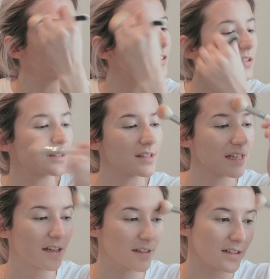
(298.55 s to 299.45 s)
So as you can
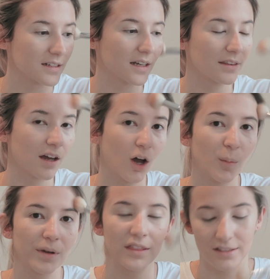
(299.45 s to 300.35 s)
see, I tend to take that
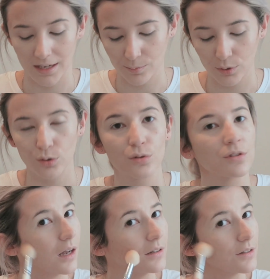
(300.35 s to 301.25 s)
up in the
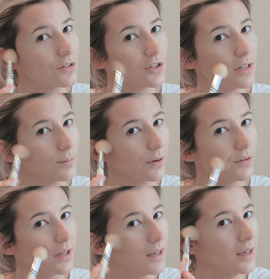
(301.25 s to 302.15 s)
temples, under the
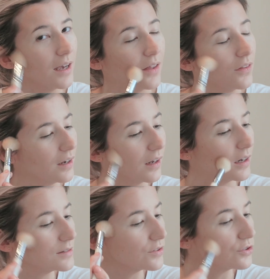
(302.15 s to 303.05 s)
cheekbone here, and then
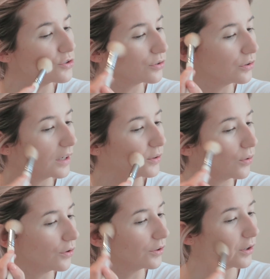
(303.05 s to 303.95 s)
under the jaw and on the